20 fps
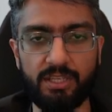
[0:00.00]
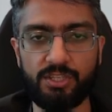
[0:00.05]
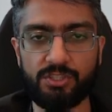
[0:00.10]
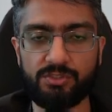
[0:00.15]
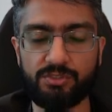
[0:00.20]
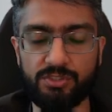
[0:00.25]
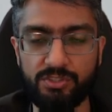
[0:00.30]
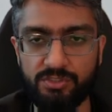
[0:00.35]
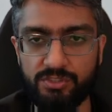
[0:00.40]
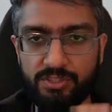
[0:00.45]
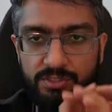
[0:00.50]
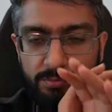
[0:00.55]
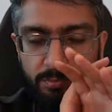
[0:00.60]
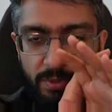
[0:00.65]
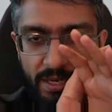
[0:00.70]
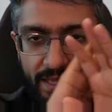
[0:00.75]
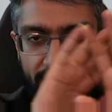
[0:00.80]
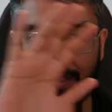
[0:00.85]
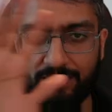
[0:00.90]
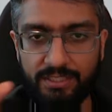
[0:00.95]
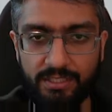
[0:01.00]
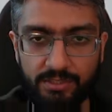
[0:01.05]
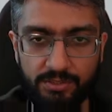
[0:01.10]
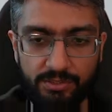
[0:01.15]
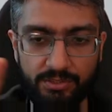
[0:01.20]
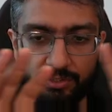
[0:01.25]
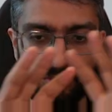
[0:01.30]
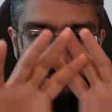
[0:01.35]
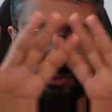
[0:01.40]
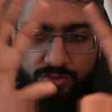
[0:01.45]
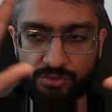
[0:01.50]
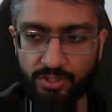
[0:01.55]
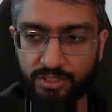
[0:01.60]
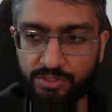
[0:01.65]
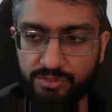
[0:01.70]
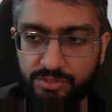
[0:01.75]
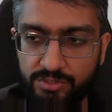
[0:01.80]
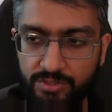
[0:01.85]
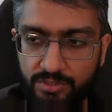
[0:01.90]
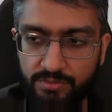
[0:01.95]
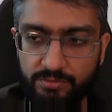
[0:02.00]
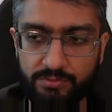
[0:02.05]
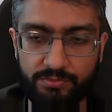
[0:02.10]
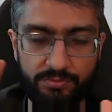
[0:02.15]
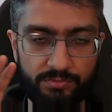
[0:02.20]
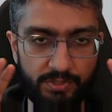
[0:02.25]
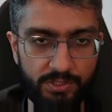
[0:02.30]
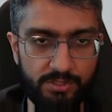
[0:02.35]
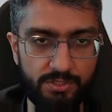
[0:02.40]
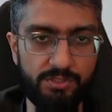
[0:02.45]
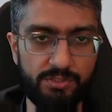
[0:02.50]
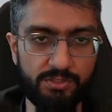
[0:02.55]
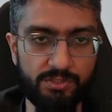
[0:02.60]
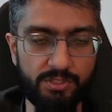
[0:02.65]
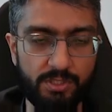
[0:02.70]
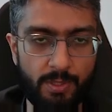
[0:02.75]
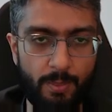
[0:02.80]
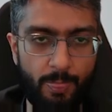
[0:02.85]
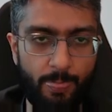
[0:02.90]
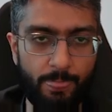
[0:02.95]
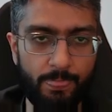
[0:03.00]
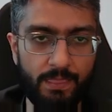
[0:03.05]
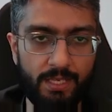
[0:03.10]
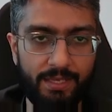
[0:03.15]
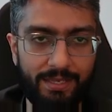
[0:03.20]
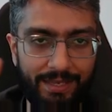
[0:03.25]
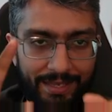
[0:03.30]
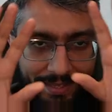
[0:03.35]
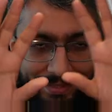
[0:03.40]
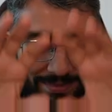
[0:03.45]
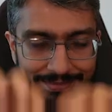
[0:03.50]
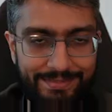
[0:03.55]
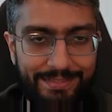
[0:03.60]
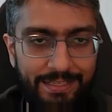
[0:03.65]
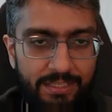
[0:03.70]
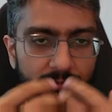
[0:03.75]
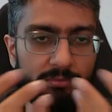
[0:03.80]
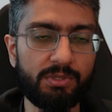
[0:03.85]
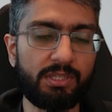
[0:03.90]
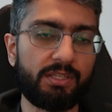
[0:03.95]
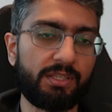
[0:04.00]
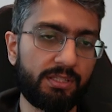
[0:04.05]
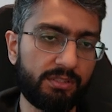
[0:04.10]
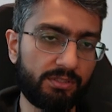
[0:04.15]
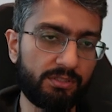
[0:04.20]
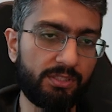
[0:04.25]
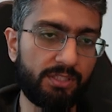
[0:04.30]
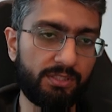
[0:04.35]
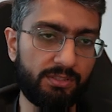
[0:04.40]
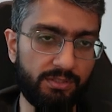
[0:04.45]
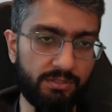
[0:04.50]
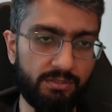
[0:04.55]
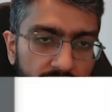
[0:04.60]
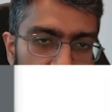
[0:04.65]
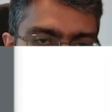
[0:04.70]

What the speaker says: So this is just planning the structure first and then building the detail.